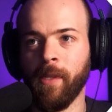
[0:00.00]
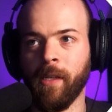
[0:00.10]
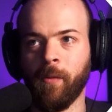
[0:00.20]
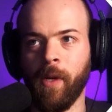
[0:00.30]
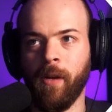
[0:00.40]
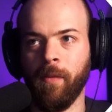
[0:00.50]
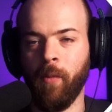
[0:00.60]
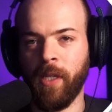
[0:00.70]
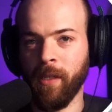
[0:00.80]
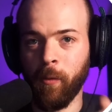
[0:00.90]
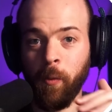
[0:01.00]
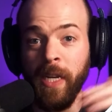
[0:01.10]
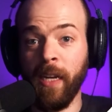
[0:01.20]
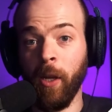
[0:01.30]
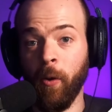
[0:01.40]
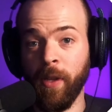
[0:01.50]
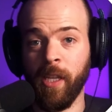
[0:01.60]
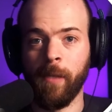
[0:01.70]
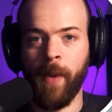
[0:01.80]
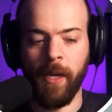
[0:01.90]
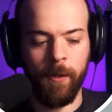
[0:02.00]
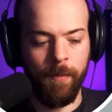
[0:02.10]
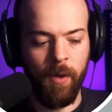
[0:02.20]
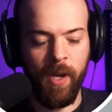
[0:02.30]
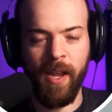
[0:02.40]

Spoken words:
as well, which is really low in the spectrum, you're gonna